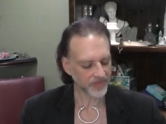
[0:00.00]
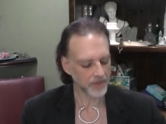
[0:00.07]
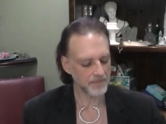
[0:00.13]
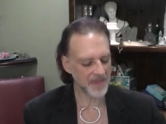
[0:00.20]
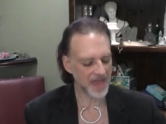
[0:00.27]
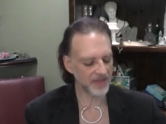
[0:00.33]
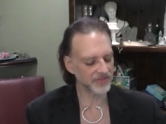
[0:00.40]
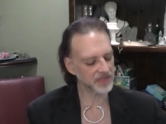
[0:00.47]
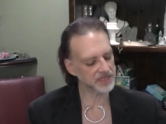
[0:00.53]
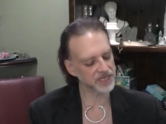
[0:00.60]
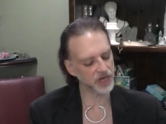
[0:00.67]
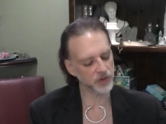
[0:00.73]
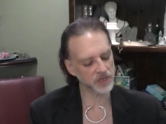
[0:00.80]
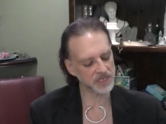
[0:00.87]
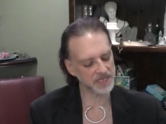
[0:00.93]
May the
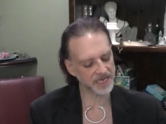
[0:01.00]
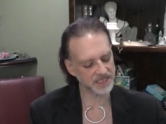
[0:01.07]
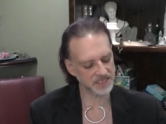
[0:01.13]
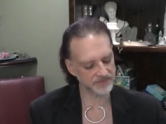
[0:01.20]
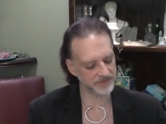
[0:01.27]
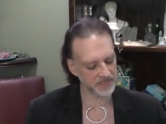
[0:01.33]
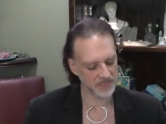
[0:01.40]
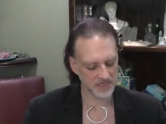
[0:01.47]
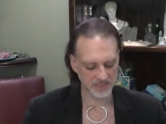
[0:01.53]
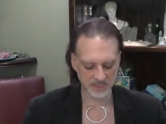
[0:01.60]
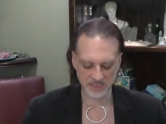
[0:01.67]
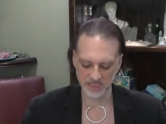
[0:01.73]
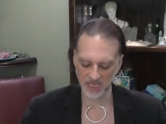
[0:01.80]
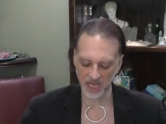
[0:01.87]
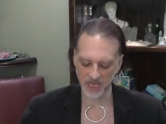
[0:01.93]
Leo collective,
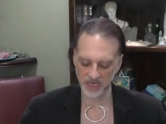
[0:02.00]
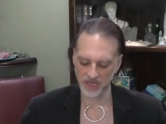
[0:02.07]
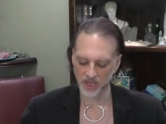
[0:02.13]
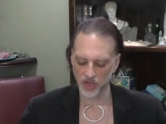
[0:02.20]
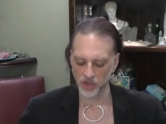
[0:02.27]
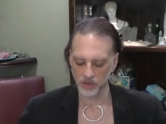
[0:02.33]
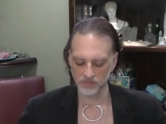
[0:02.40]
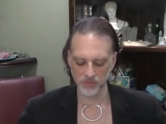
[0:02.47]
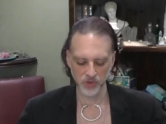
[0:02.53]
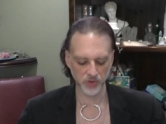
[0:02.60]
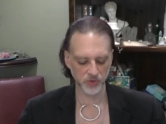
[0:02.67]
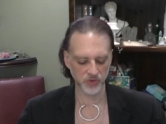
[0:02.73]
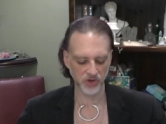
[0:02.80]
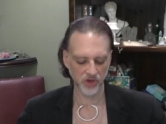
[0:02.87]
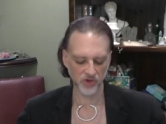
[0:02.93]
Sun,
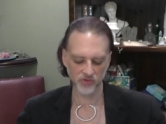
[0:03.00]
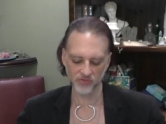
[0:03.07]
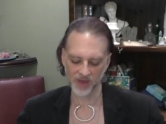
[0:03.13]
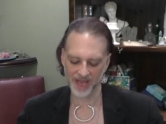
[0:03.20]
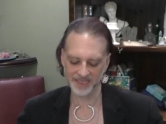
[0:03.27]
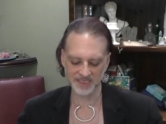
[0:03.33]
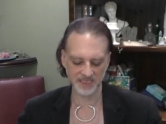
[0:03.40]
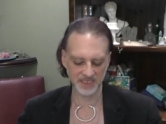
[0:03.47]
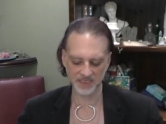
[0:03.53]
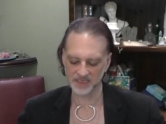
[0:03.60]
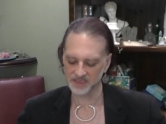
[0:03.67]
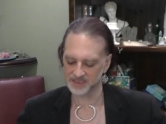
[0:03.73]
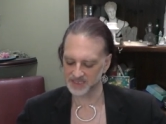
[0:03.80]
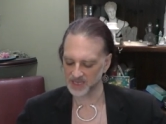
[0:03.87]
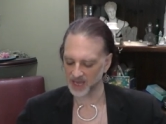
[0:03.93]
moon, rising
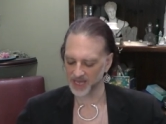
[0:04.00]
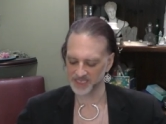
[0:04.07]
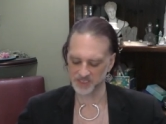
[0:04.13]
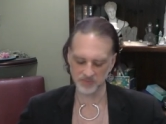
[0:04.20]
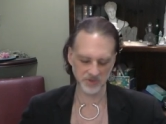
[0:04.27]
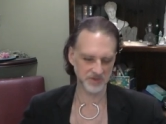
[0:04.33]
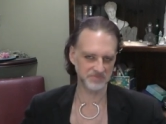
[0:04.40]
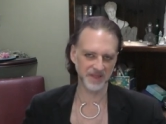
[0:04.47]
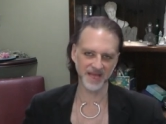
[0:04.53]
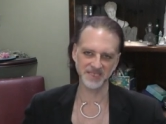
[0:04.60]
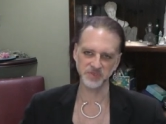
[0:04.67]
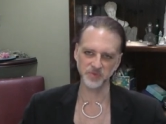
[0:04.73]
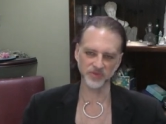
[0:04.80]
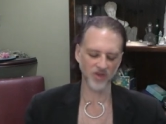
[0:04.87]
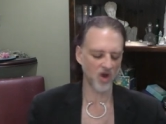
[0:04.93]
signs, be
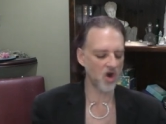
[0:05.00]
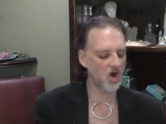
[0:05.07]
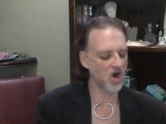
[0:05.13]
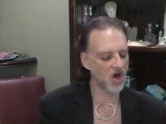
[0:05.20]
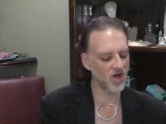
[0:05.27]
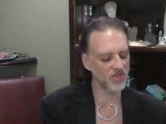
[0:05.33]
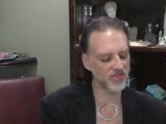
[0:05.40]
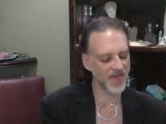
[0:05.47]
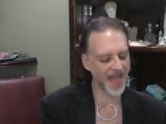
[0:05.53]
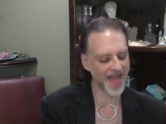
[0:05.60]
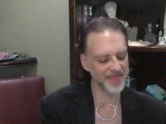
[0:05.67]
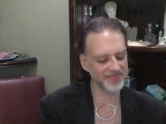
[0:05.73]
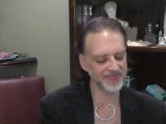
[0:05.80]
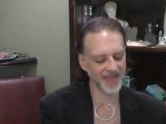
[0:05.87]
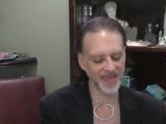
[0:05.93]
blessed with all
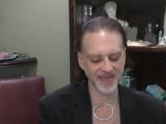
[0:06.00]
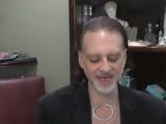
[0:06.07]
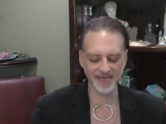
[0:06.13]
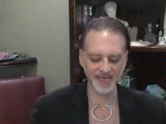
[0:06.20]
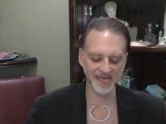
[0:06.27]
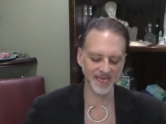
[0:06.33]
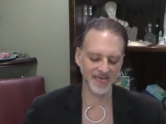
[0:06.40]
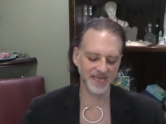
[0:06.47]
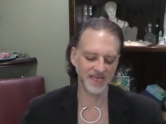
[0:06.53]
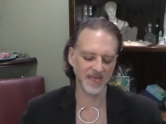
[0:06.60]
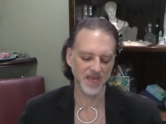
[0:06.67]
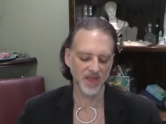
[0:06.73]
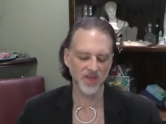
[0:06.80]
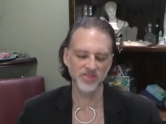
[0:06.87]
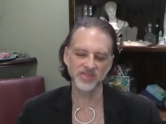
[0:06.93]
that they need
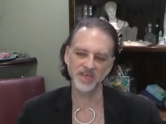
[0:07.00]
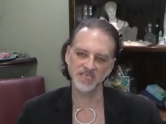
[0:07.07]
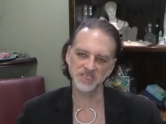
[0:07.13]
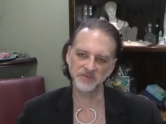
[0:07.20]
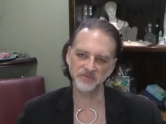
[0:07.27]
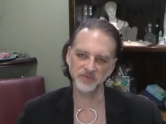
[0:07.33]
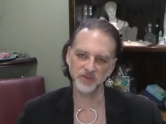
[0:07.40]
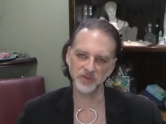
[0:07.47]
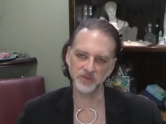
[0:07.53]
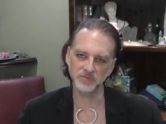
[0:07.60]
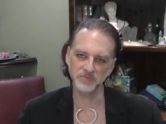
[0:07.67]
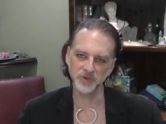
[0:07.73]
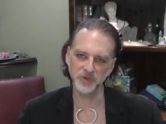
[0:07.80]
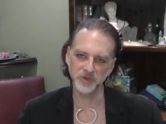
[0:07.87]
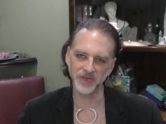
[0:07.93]
this full
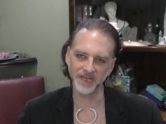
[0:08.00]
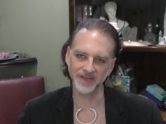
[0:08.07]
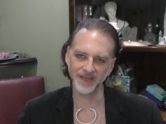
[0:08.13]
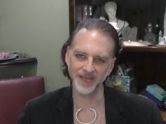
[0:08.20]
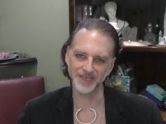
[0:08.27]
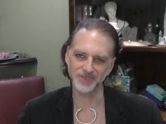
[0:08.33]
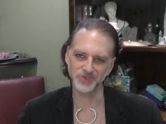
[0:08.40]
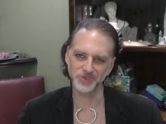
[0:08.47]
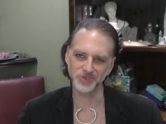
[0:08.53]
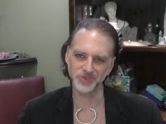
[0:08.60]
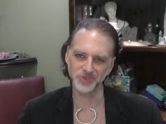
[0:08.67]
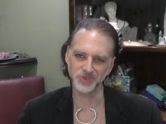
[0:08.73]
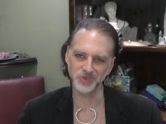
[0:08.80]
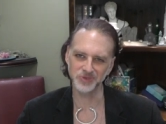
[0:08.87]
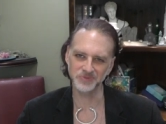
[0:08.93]
moon in Cancer
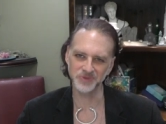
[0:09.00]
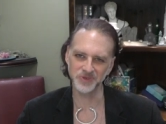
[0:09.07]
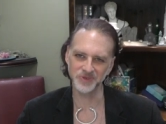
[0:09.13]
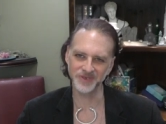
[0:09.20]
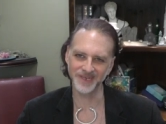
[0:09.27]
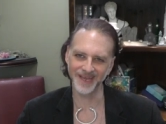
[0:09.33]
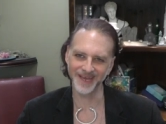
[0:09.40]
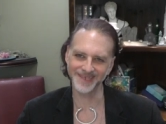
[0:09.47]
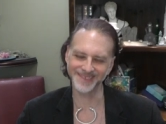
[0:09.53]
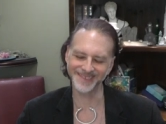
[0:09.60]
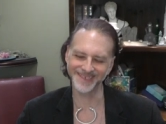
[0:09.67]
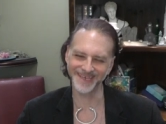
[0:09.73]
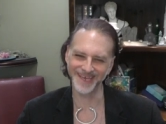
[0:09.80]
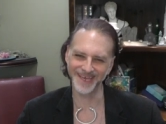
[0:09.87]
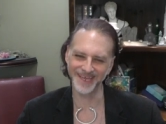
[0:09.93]
to new moon
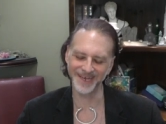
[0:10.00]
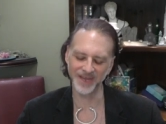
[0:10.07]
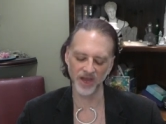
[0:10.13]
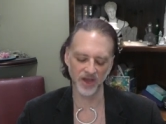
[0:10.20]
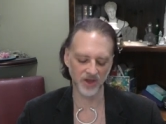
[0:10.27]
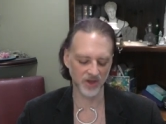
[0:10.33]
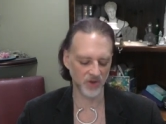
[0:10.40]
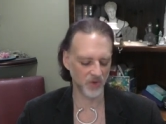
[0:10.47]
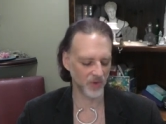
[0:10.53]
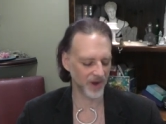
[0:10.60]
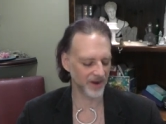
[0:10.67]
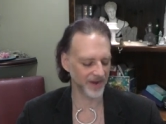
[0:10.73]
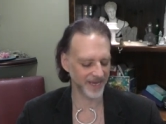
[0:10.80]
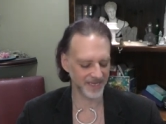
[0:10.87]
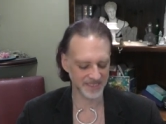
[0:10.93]
next in
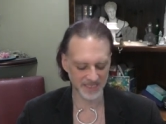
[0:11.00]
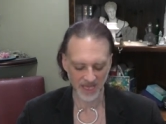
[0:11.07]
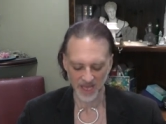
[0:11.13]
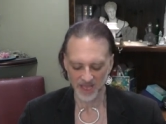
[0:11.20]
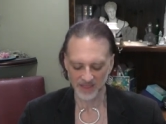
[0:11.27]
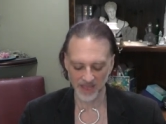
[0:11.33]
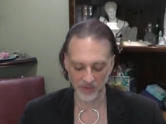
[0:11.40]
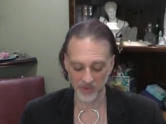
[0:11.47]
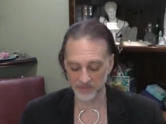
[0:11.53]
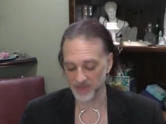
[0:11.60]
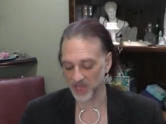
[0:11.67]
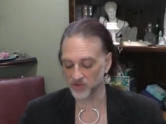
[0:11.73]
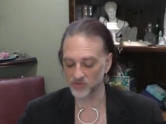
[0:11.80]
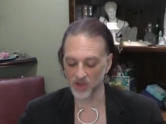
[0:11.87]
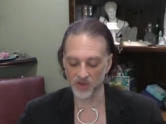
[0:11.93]
Aquarius, that we
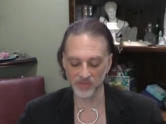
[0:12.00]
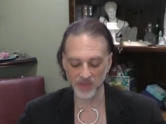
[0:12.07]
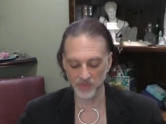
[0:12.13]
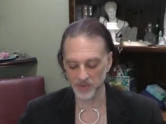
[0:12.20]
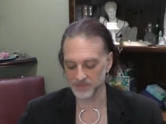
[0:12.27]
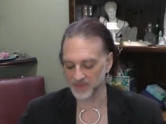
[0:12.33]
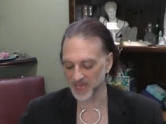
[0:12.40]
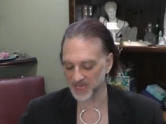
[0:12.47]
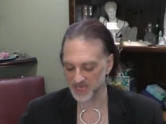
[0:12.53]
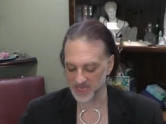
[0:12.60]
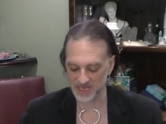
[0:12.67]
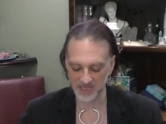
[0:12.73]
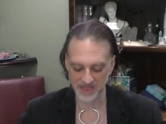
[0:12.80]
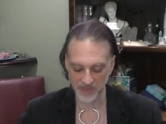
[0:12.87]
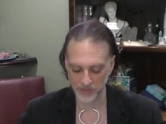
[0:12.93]
may grow, that we may
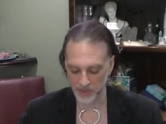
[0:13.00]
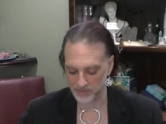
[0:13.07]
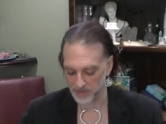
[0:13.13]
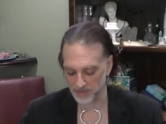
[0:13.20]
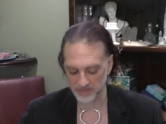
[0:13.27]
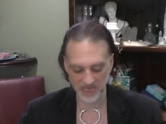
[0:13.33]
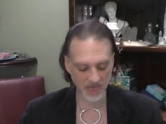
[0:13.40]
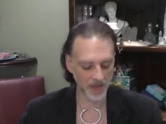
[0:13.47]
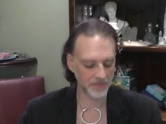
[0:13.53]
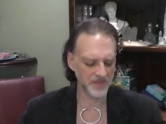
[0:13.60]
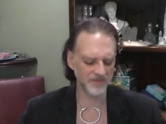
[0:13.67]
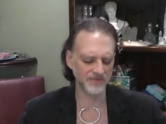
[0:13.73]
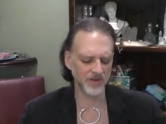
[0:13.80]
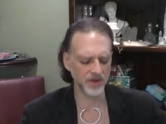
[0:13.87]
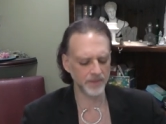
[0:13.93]
heal, that we may become
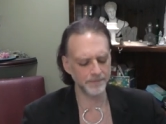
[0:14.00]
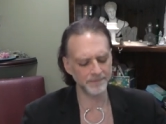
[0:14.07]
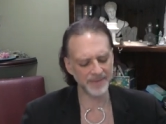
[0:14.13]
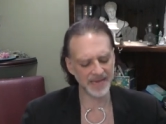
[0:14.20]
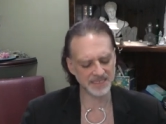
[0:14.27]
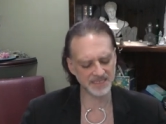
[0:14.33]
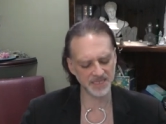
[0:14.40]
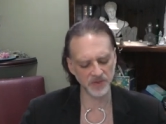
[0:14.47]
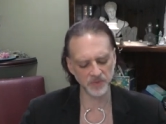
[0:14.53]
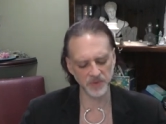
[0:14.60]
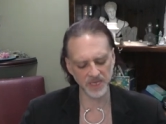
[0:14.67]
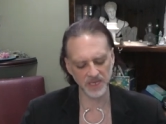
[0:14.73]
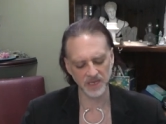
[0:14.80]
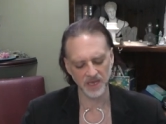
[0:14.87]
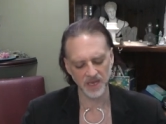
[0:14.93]
the very best that
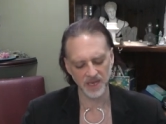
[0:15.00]
we